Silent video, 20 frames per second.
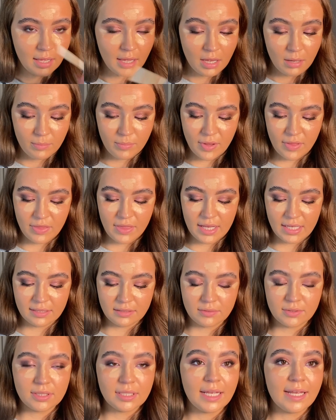but
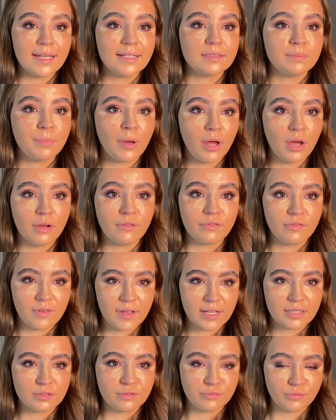this is
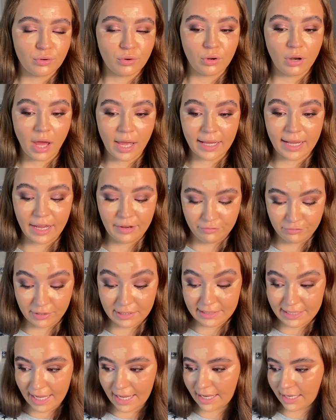perfect for like
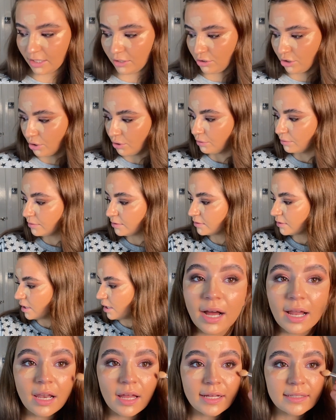everyday use.
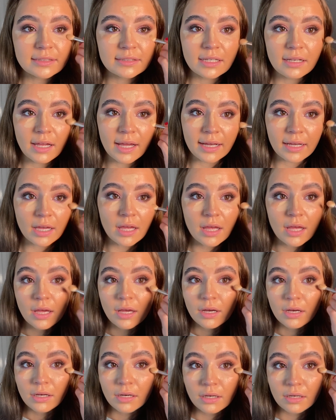I like to
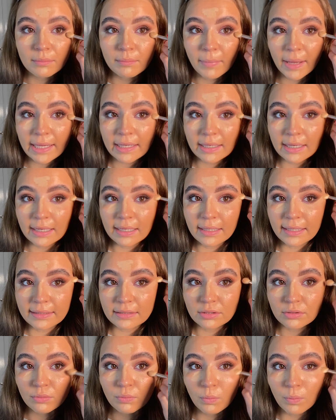make a
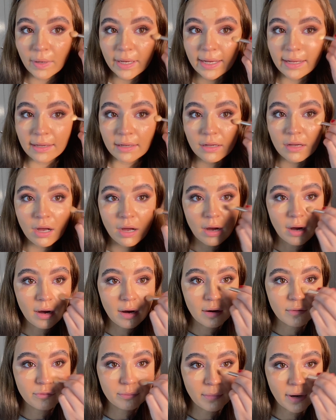little wing and
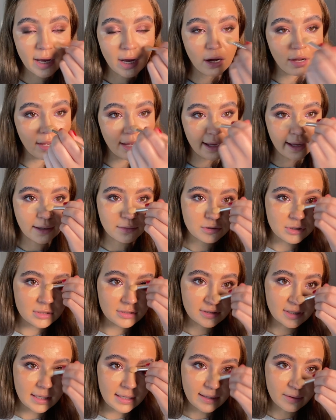carve my eye out
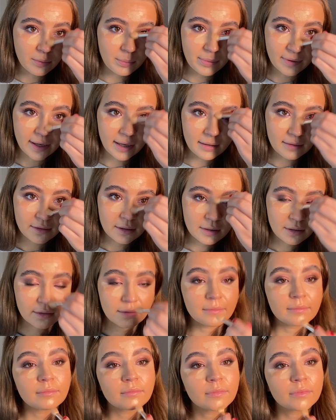just a little bit.
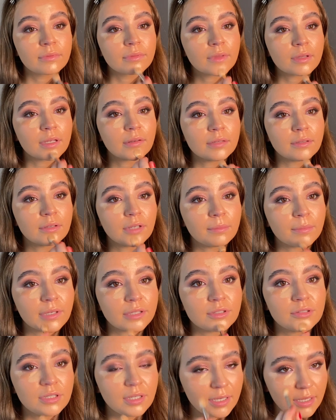Do my
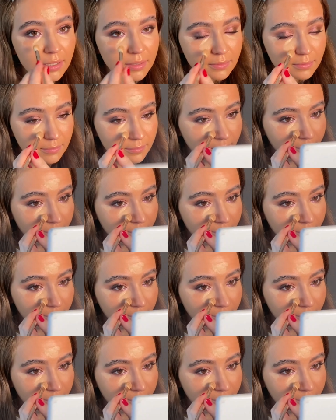chin.